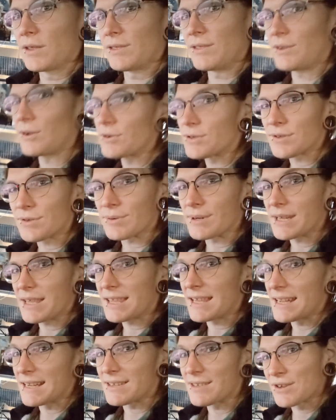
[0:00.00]
those three
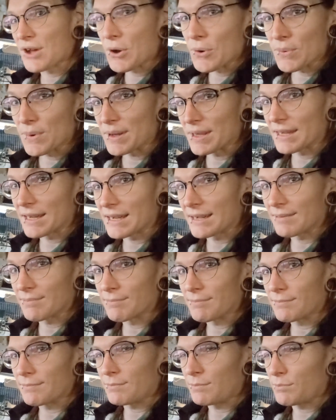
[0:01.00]
things don't really
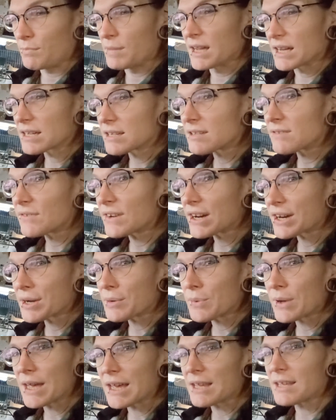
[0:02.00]
mix very
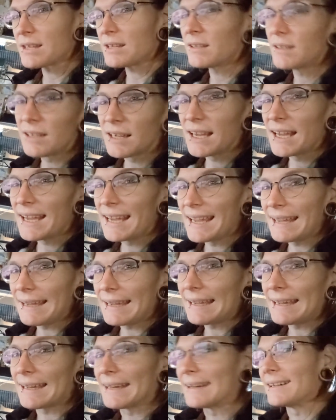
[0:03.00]
well,
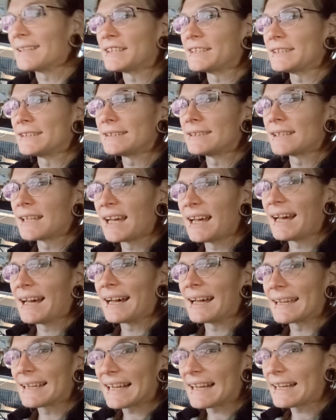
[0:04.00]
and
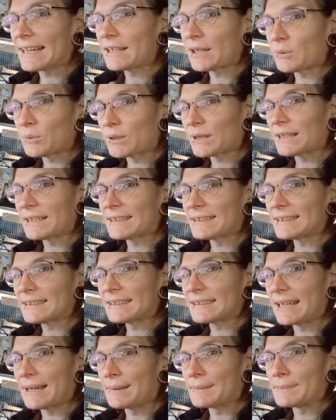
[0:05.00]
I kind of want
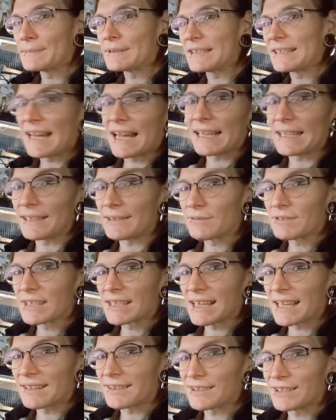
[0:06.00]
them to not live
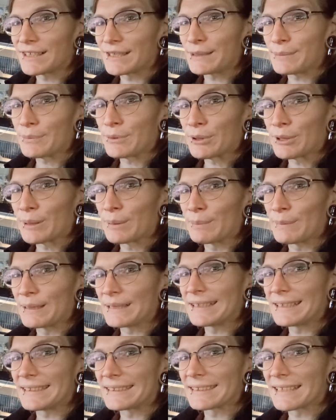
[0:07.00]
together anymore, but
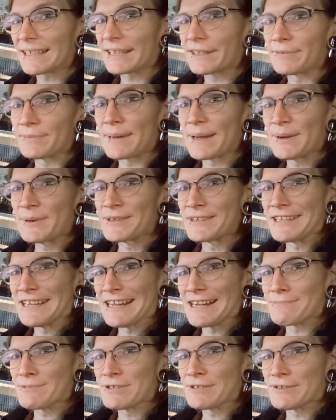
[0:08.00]
it's kind of my only
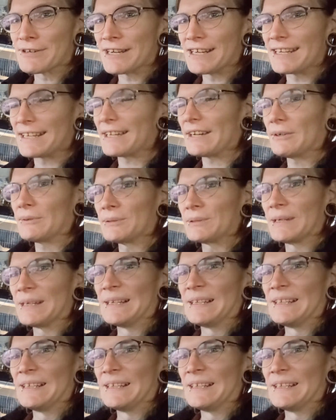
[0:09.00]
option right now.